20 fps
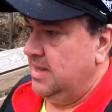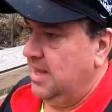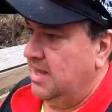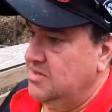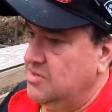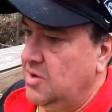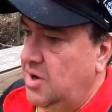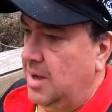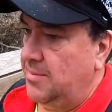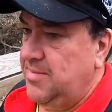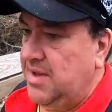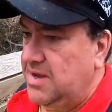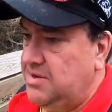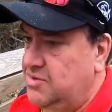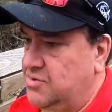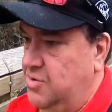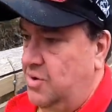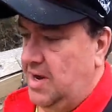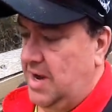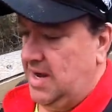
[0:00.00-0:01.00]
And so I'm not
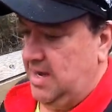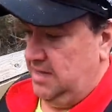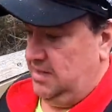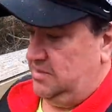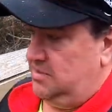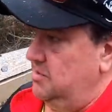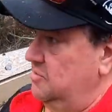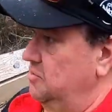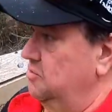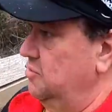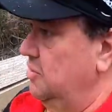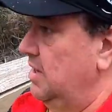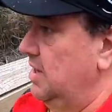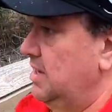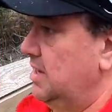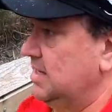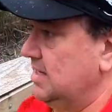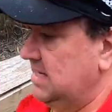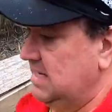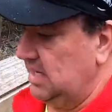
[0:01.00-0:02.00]
trying to
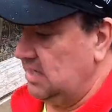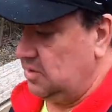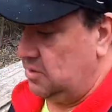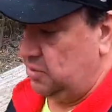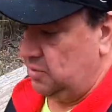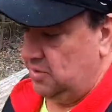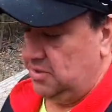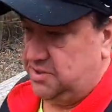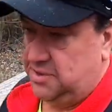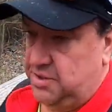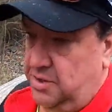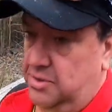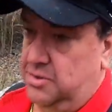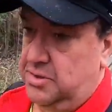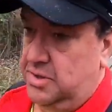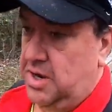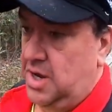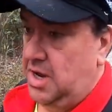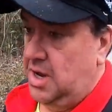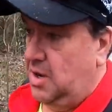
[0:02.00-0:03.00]
get to a
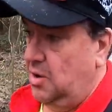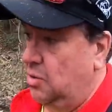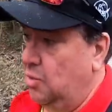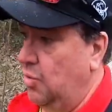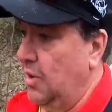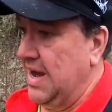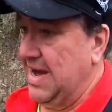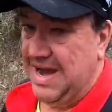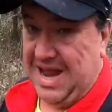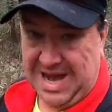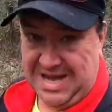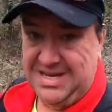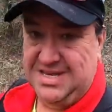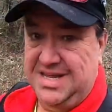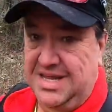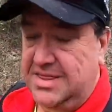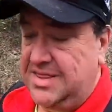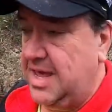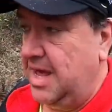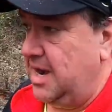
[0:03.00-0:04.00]
certain weight. I
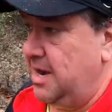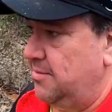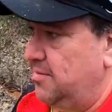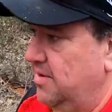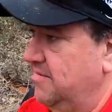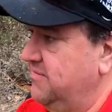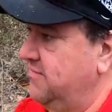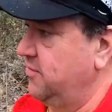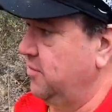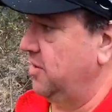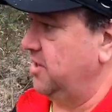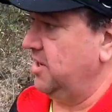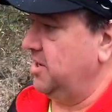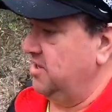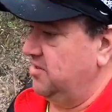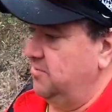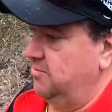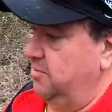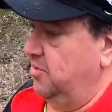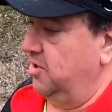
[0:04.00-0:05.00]
did that on my 40th